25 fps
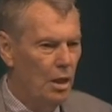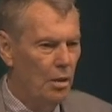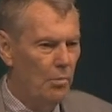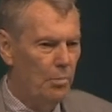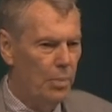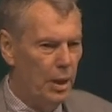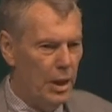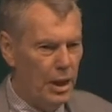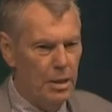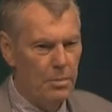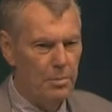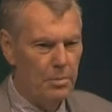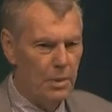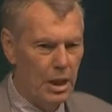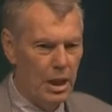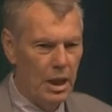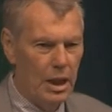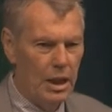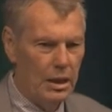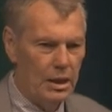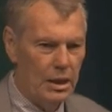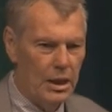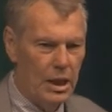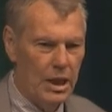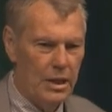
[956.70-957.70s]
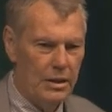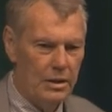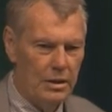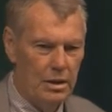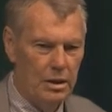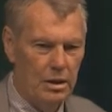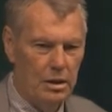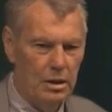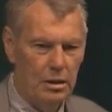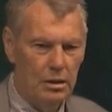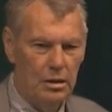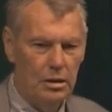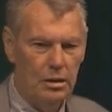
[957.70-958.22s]
Pam and I got
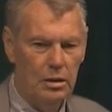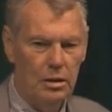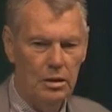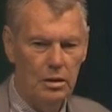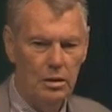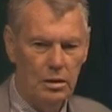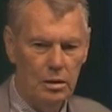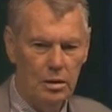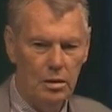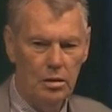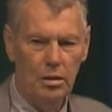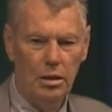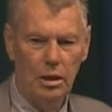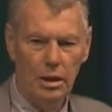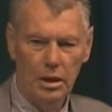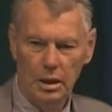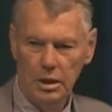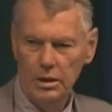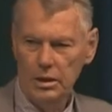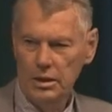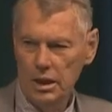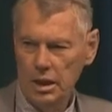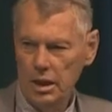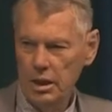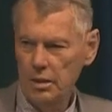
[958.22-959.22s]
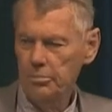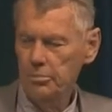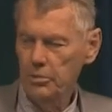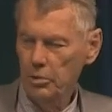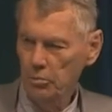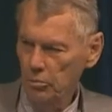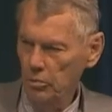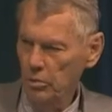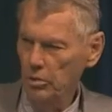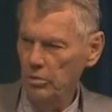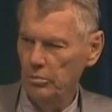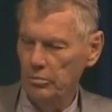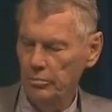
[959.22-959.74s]
there early to set up the
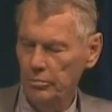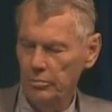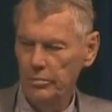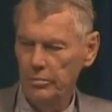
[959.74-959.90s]
room